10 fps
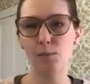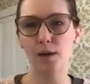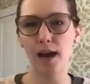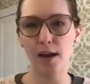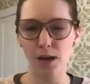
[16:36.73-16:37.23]
but
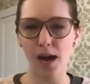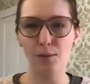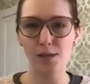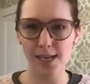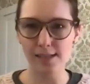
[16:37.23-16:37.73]
I
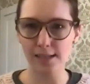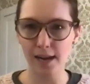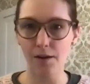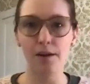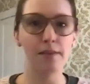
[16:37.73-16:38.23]
would test it
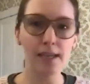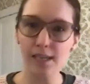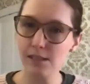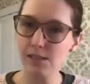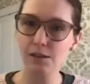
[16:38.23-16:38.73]
out on like
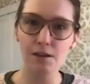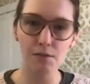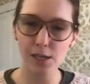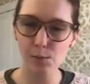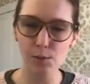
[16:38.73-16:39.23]
Instagram,
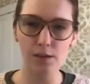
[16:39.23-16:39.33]
Facebook,